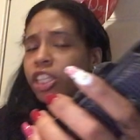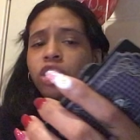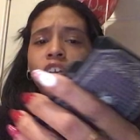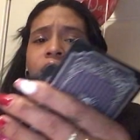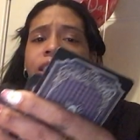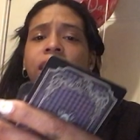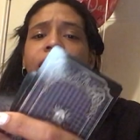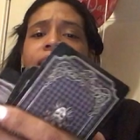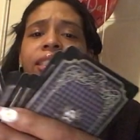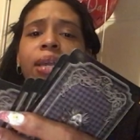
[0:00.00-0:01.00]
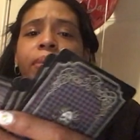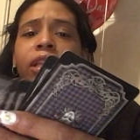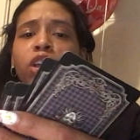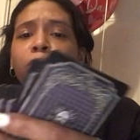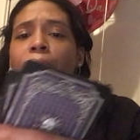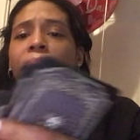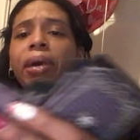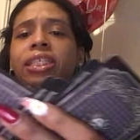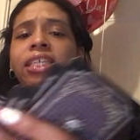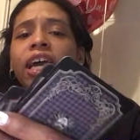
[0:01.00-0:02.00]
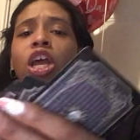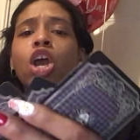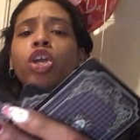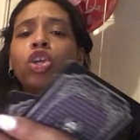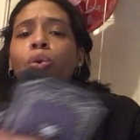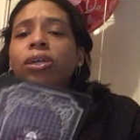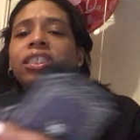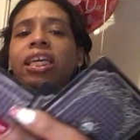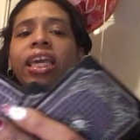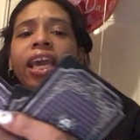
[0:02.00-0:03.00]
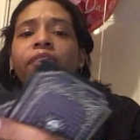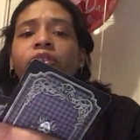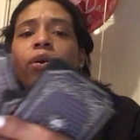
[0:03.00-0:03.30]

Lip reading: This journey's not the same without you by my side. You was the gift,